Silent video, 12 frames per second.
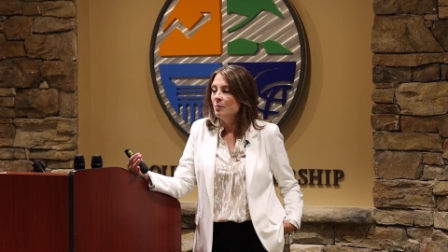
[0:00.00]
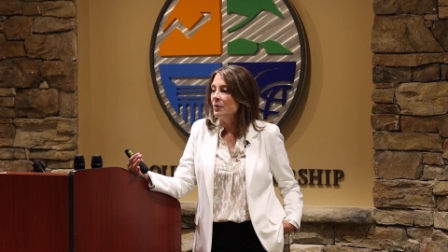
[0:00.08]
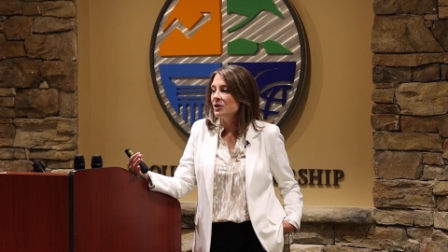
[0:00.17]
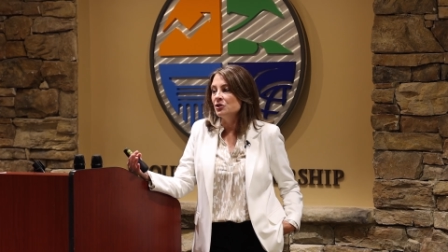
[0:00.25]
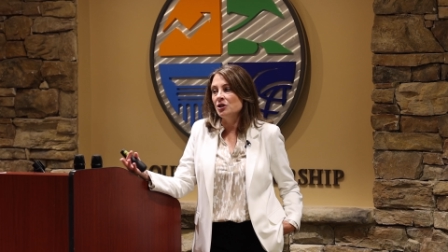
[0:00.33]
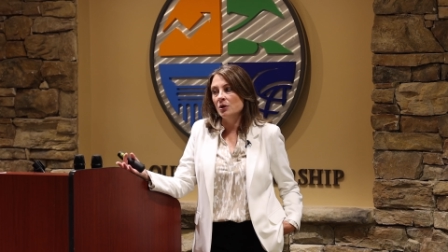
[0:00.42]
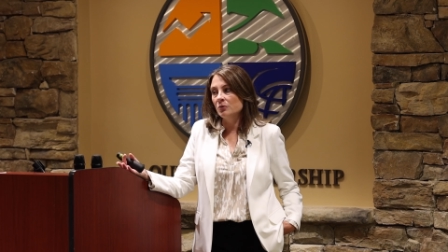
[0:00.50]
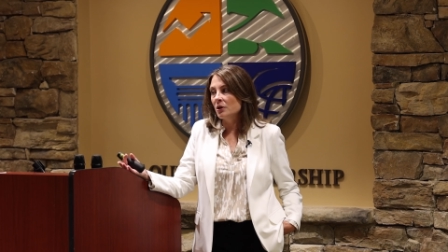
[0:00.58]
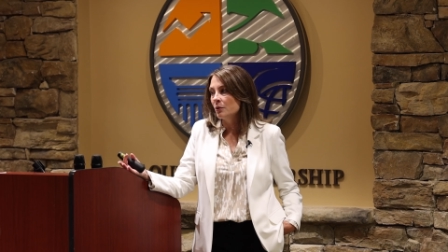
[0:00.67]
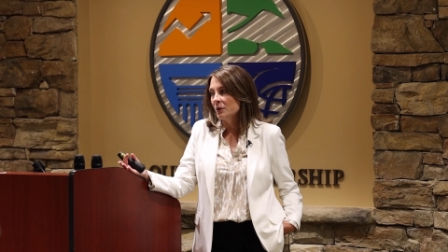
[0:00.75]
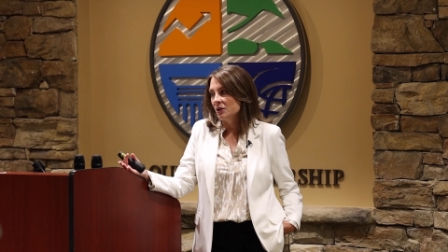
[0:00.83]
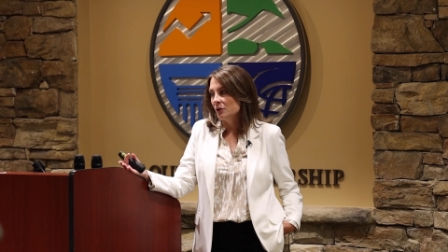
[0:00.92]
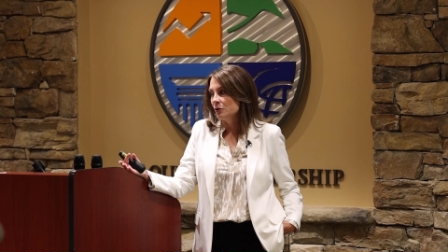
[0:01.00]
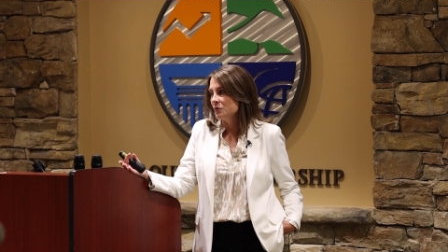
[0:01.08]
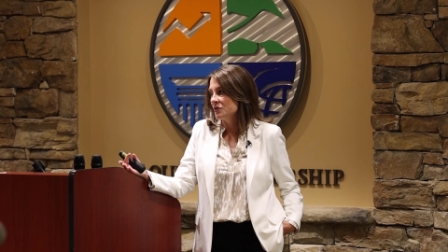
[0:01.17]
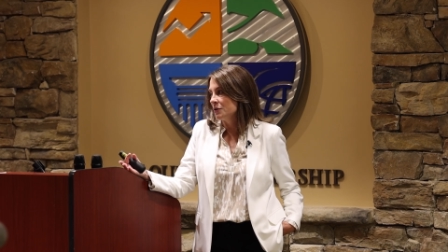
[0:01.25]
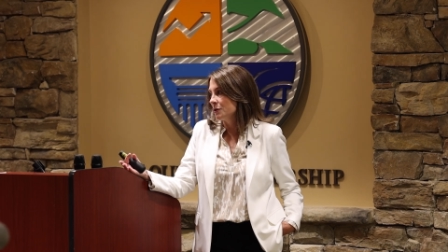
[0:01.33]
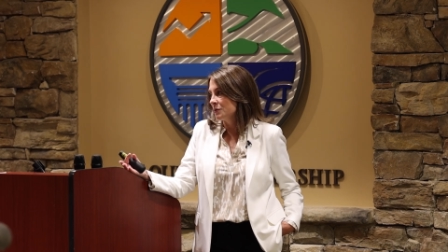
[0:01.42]
but don't go in
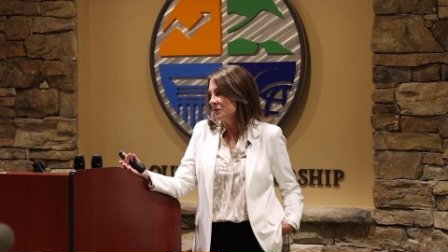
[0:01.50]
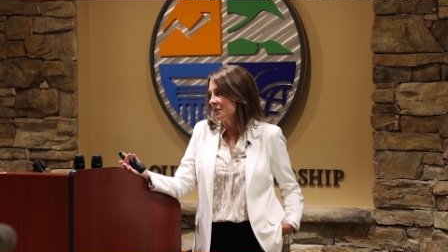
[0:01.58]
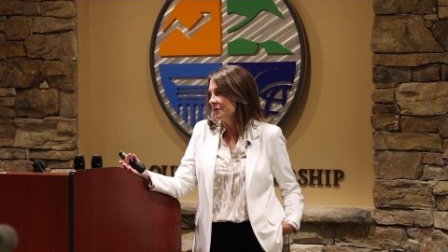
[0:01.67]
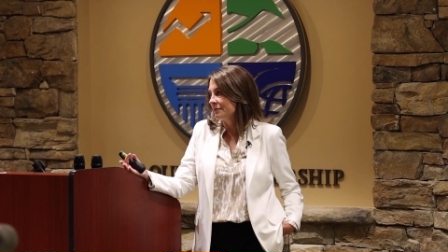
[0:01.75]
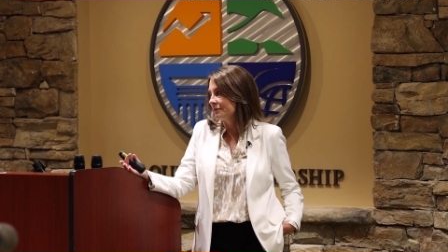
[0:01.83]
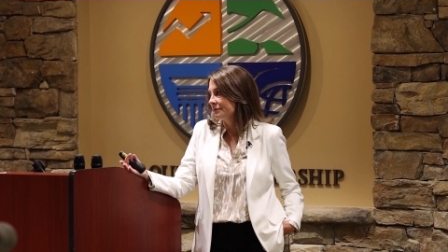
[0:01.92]
loosey goosey,